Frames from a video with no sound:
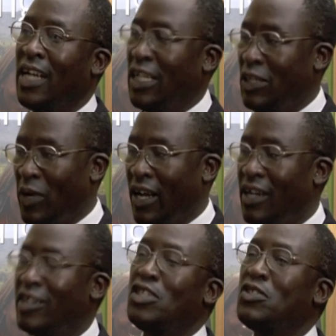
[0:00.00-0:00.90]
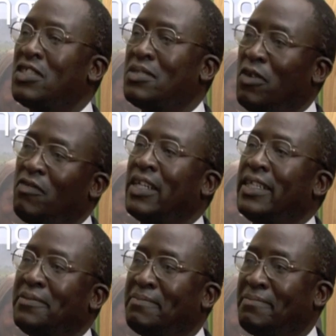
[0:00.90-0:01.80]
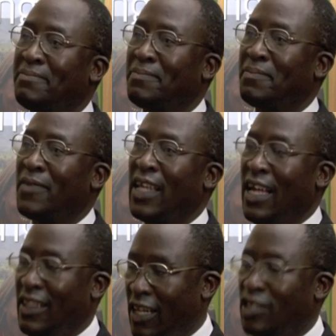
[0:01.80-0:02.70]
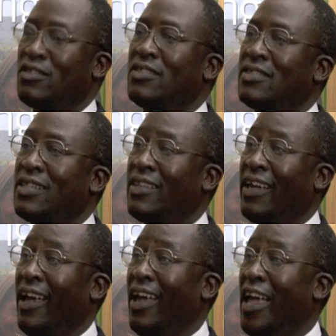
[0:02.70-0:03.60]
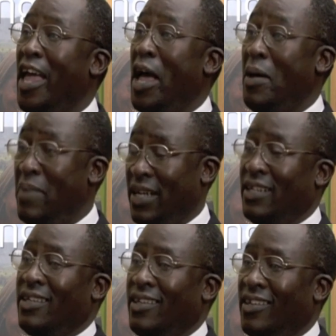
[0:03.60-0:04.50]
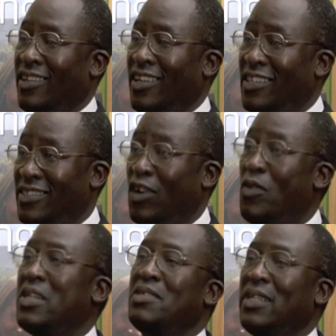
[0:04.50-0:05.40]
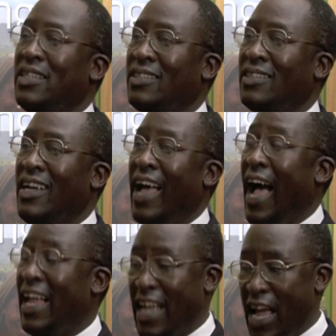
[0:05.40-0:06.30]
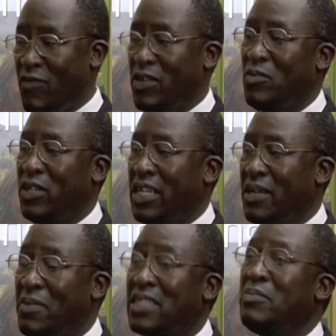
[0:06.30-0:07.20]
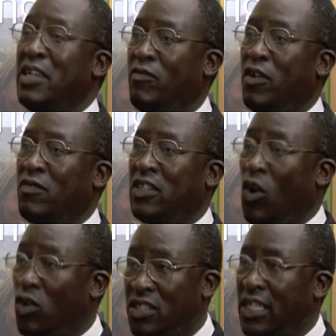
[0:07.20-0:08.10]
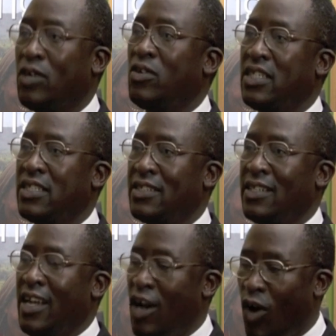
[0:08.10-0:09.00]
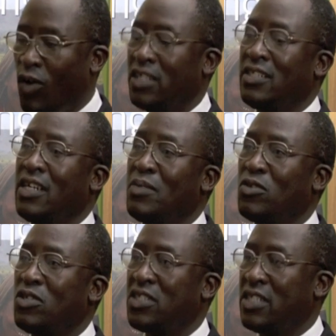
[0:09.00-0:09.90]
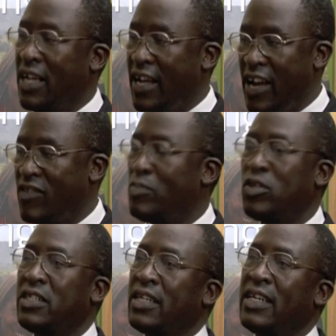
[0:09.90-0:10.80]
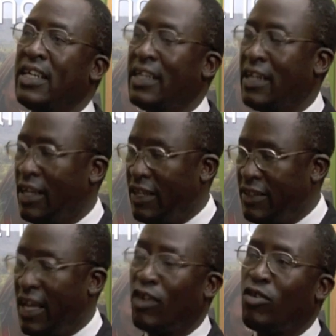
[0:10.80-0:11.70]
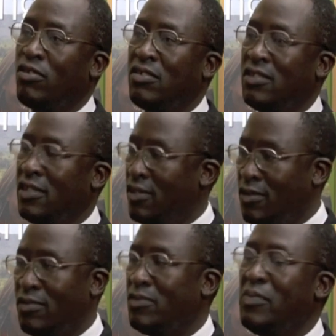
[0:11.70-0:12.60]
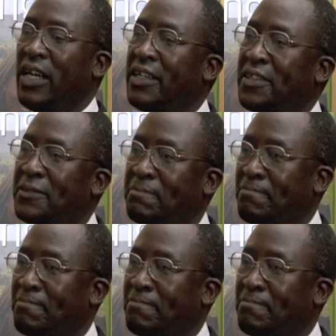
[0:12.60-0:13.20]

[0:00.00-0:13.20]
and we can reduce poverty. The resources are there, but it's a commitment, and everybody must be involved, all stakeholders. Holistic approach, everybody taking their role will make it.